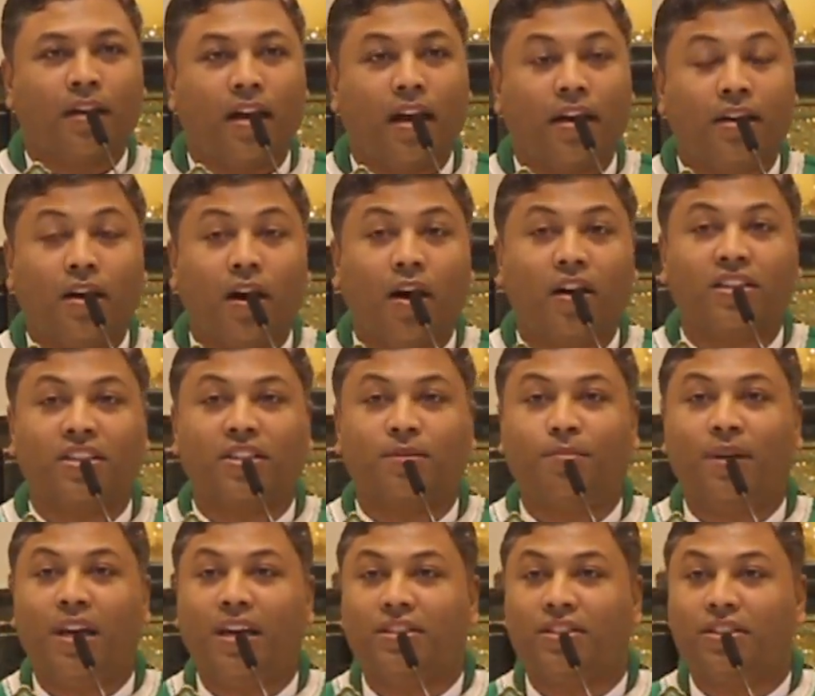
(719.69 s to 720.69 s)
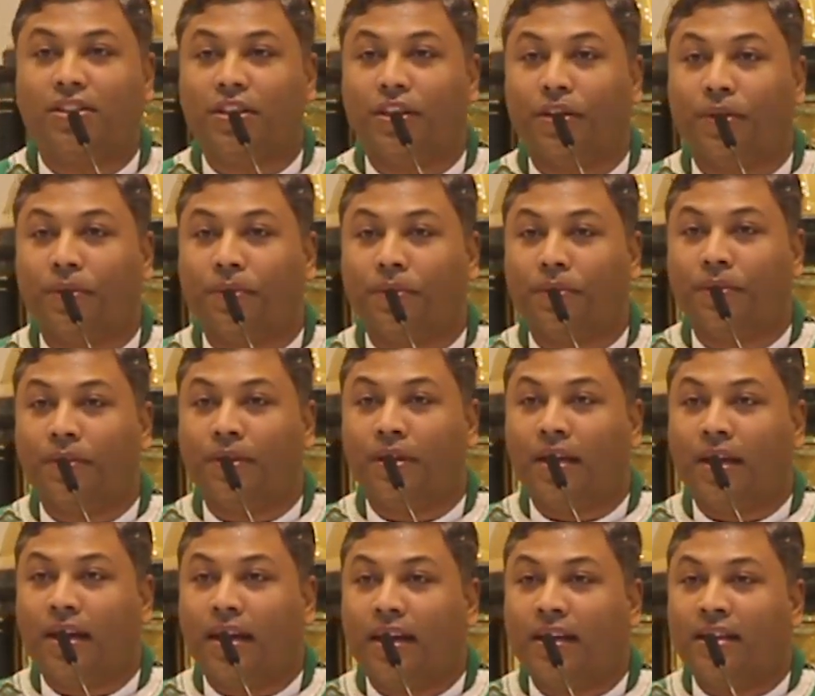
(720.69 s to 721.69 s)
And God speaks to you in the